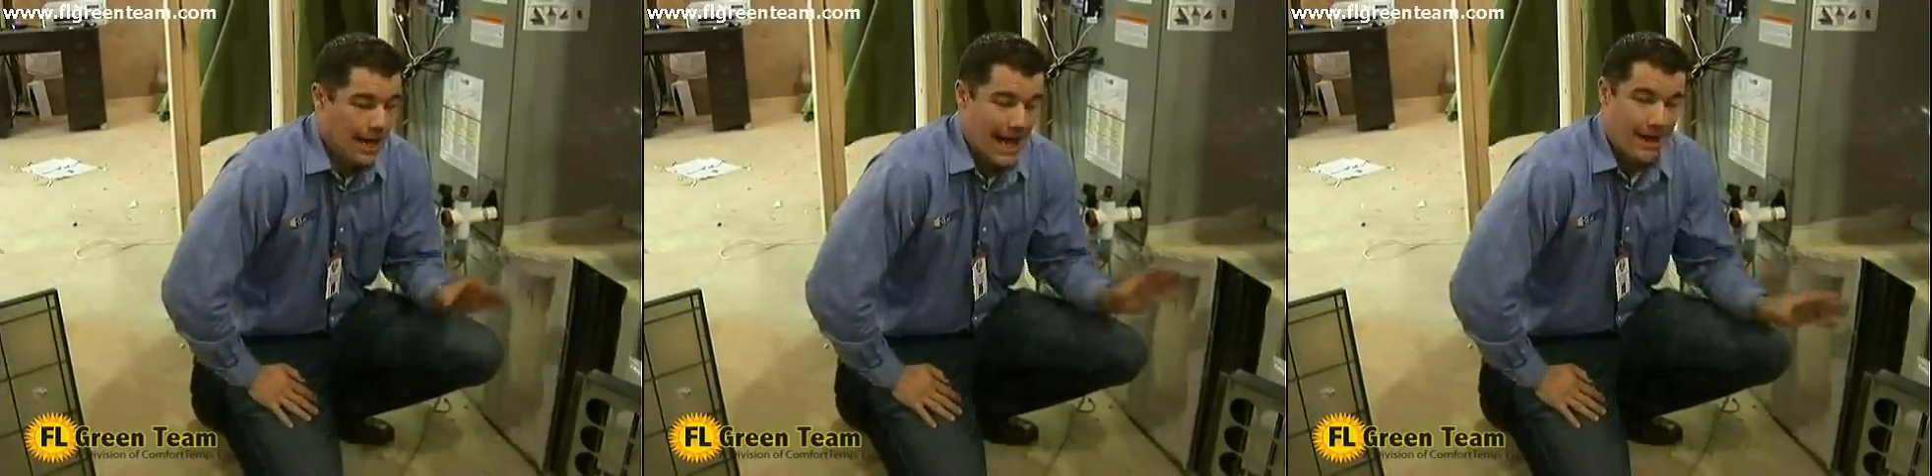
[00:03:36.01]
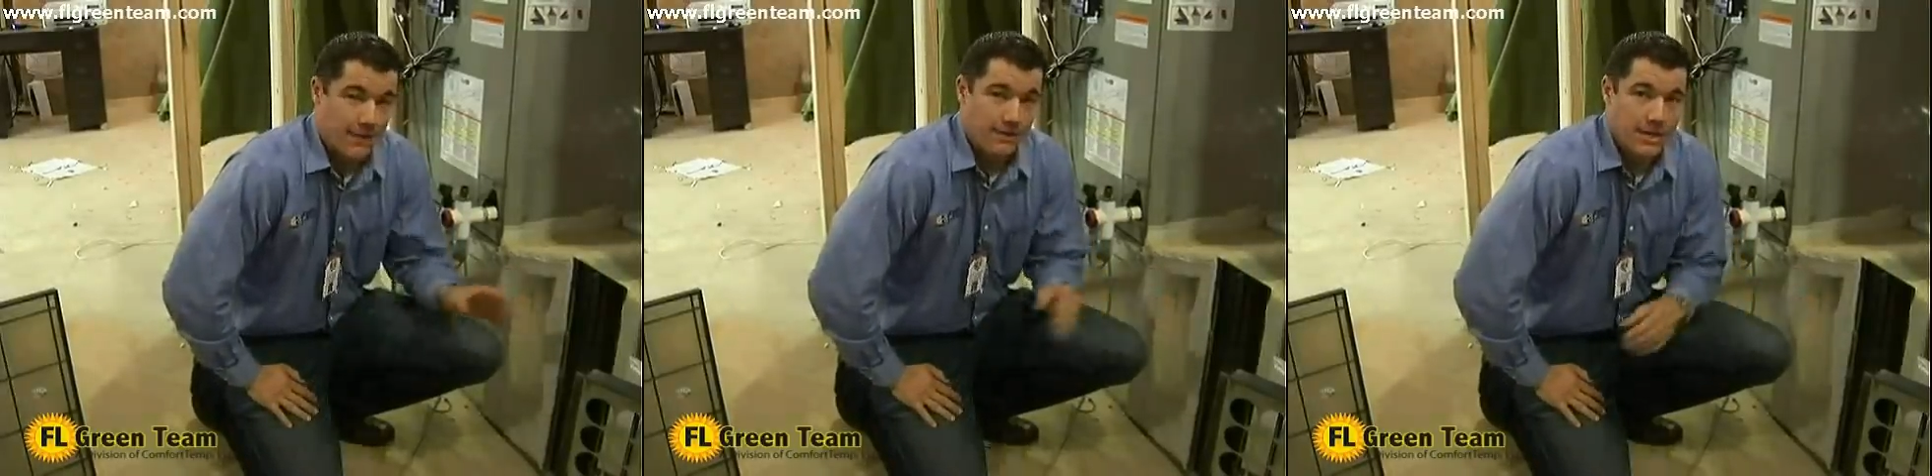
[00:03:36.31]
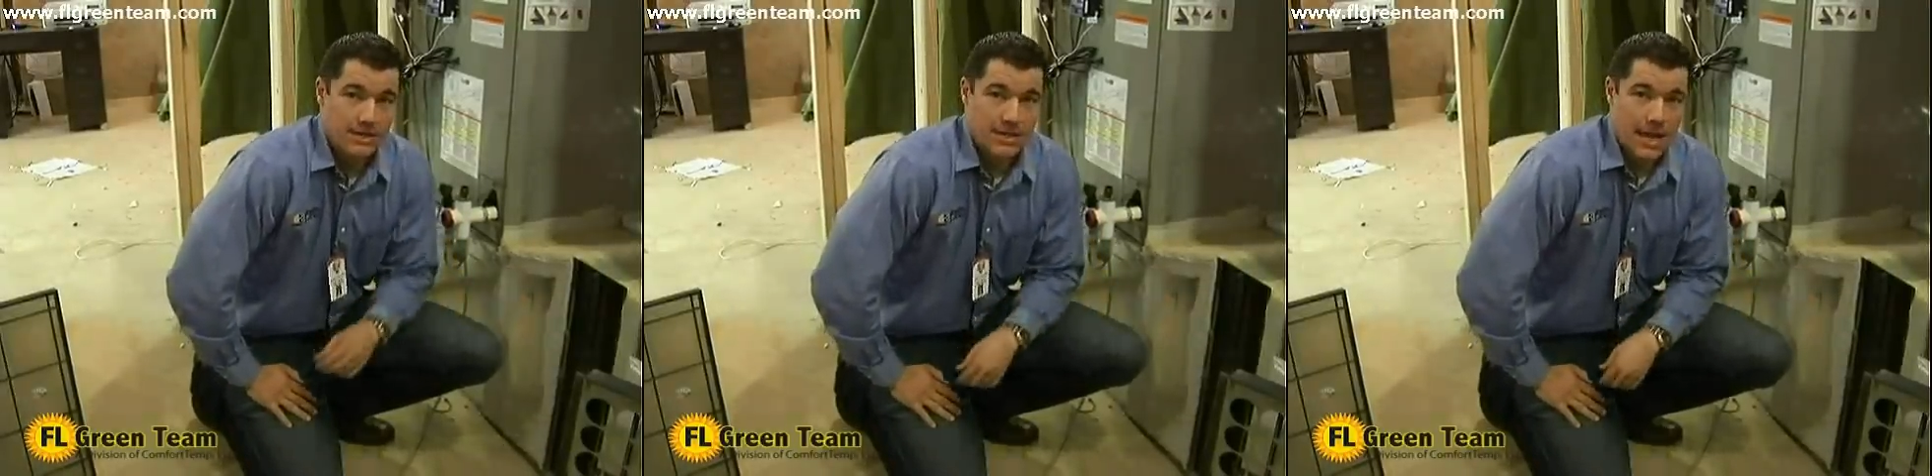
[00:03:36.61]
having
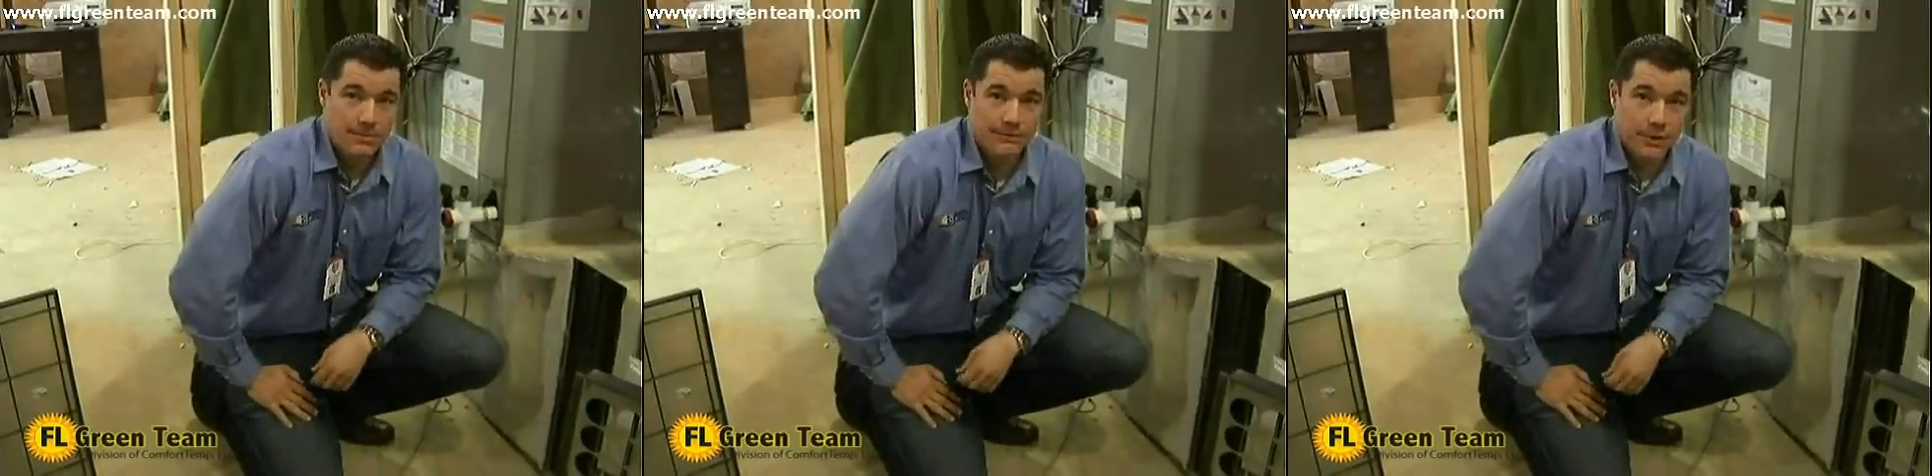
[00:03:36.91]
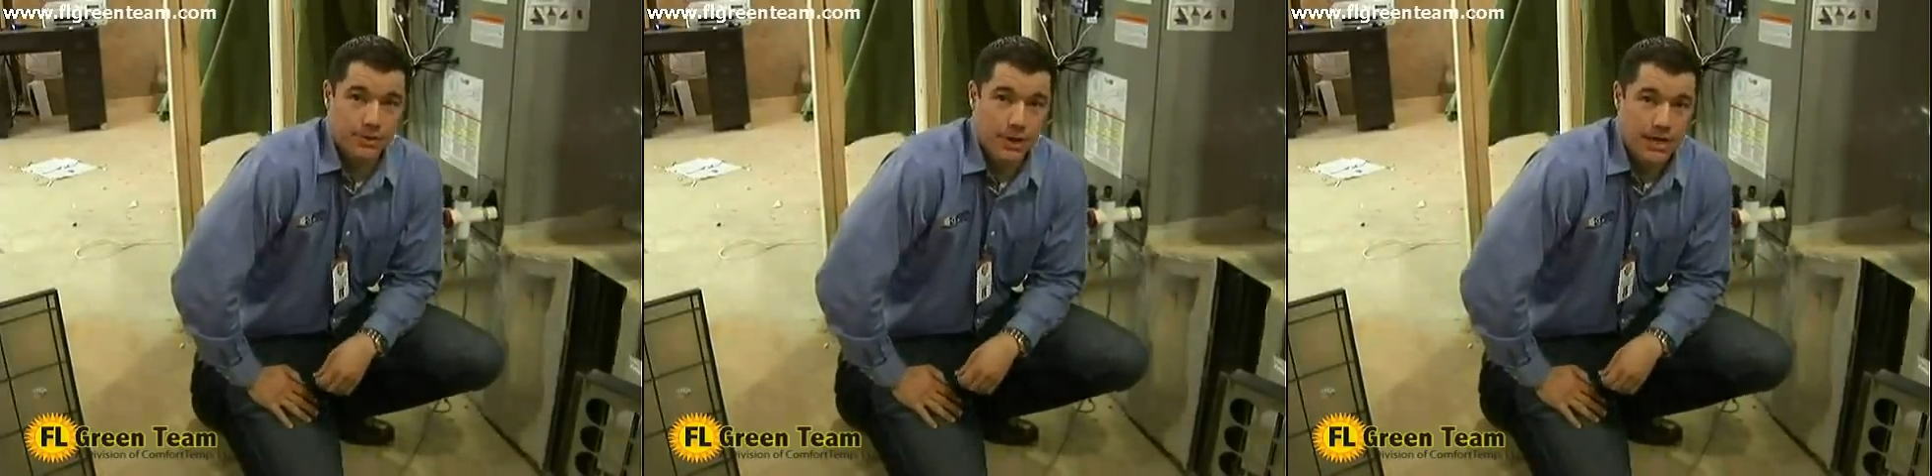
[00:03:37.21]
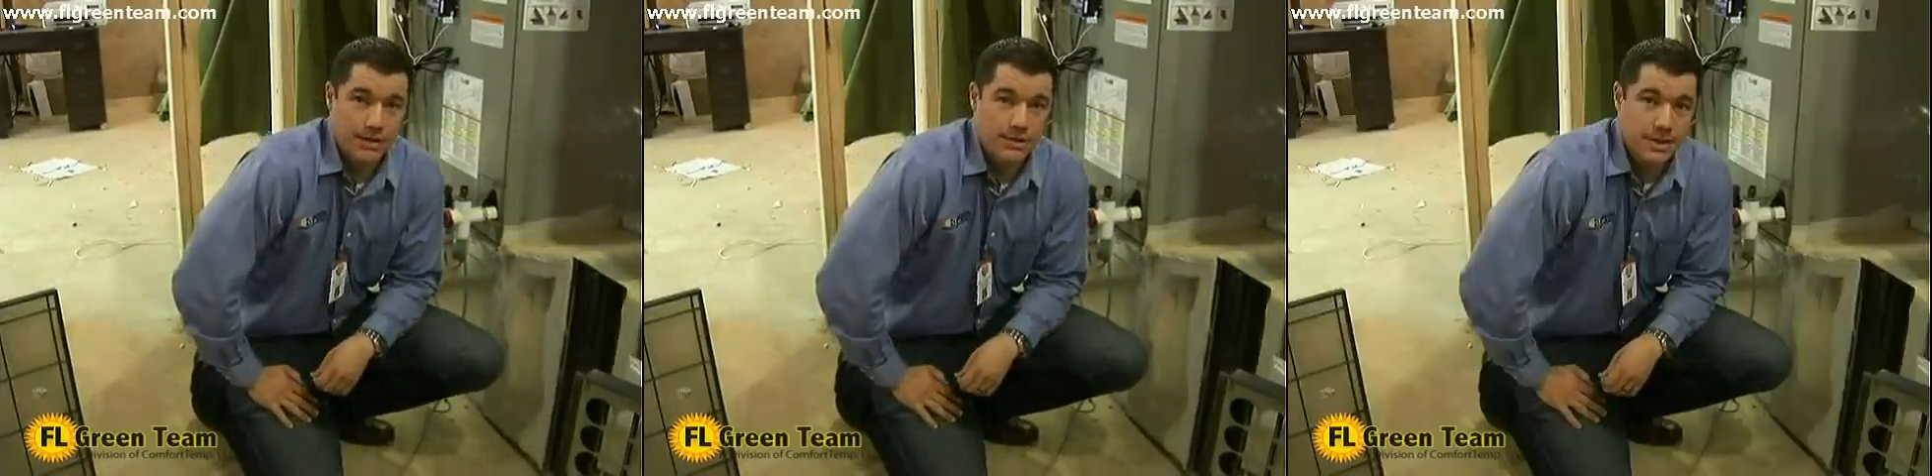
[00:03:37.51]
this type of
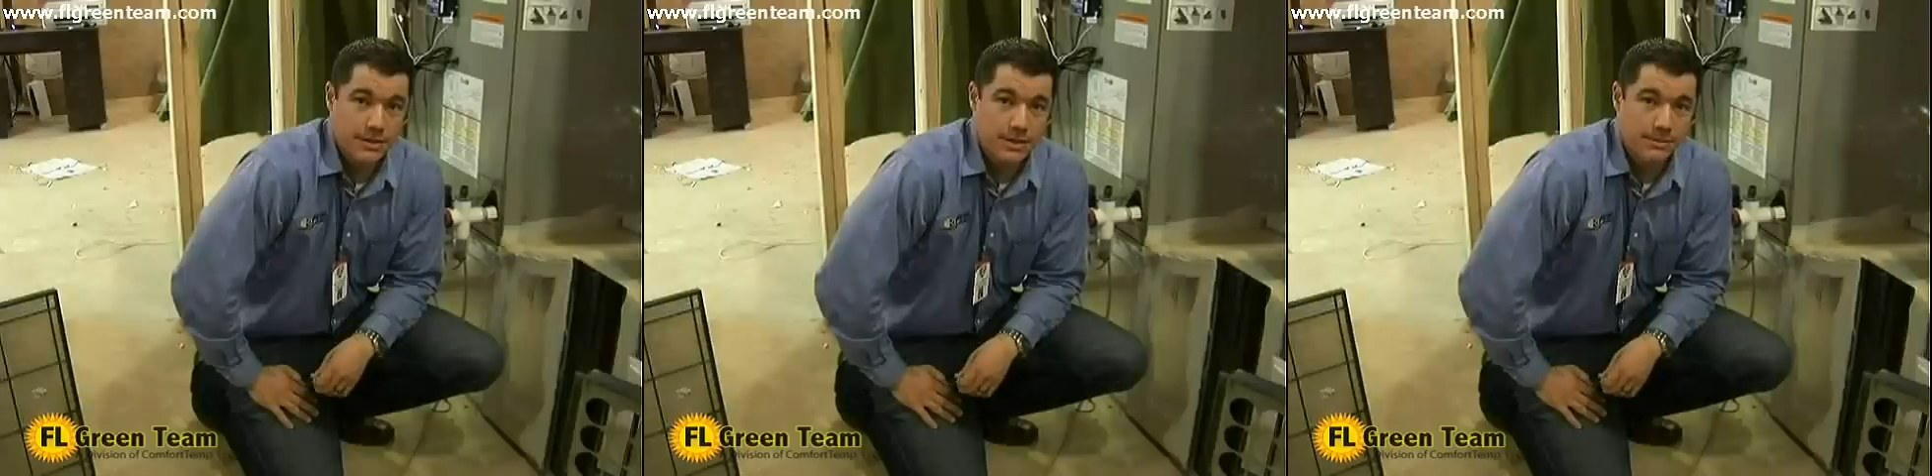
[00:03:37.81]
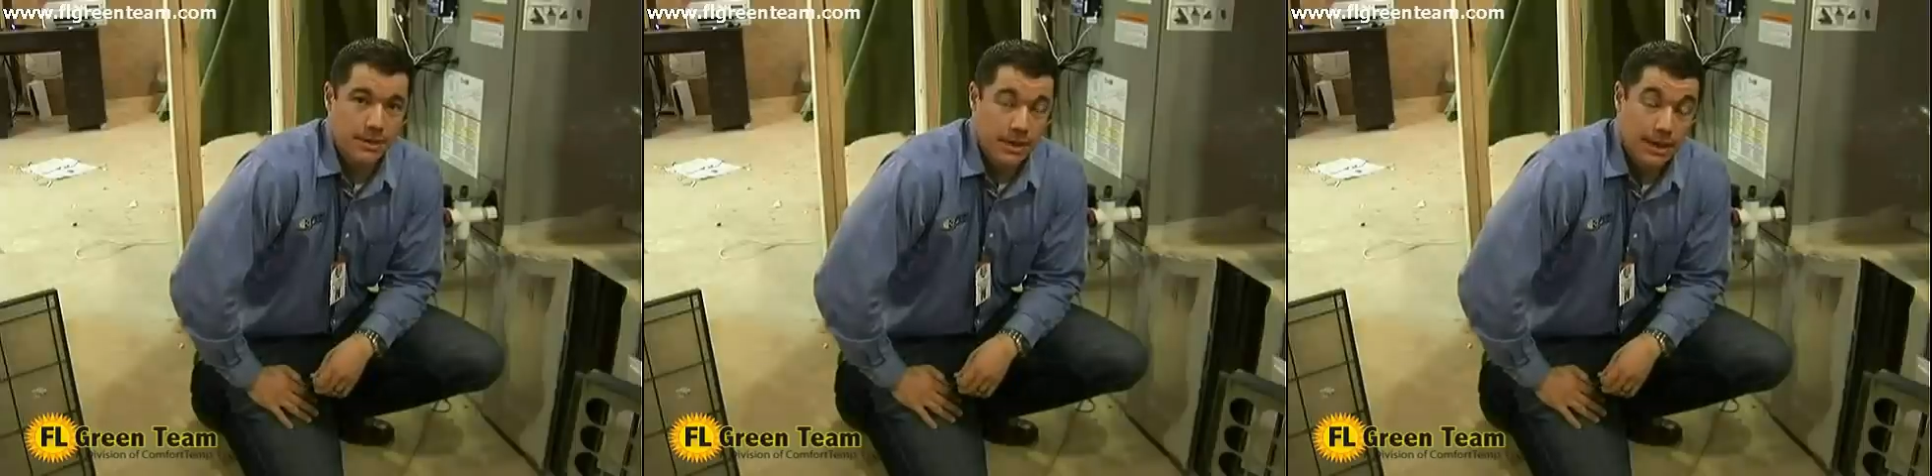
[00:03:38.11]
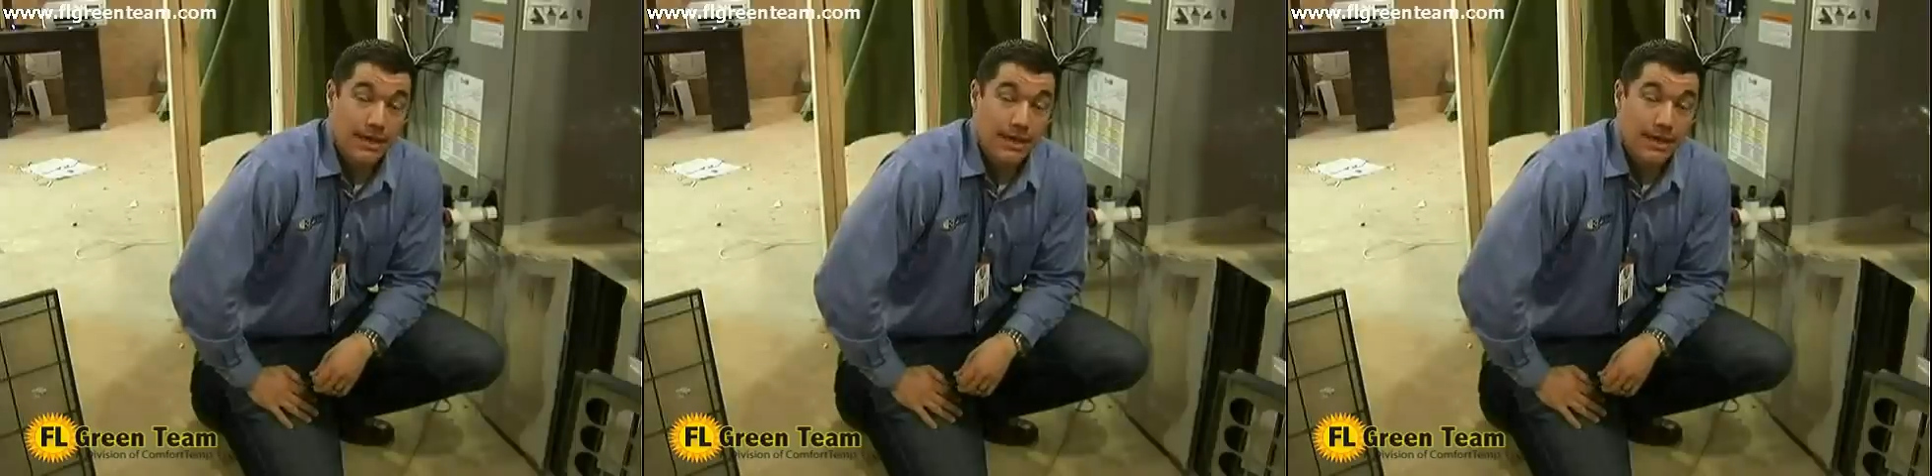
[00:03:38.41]
filtration system